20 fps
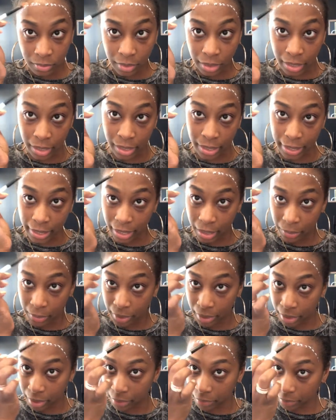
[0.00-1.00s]
and now
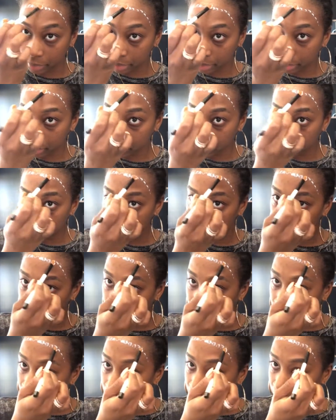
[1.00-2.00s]
we are ready
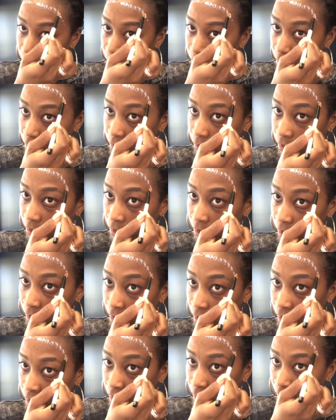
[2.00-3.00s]
to
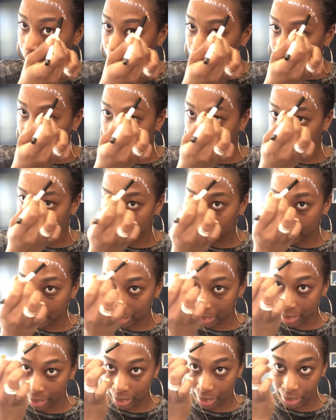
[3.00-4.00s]

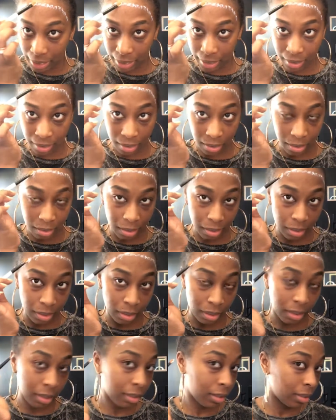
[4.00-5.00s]
lay
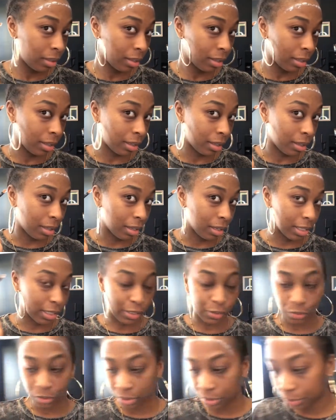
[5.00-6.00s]
the
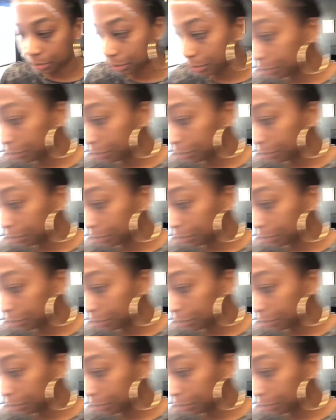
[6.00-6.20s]
lace front.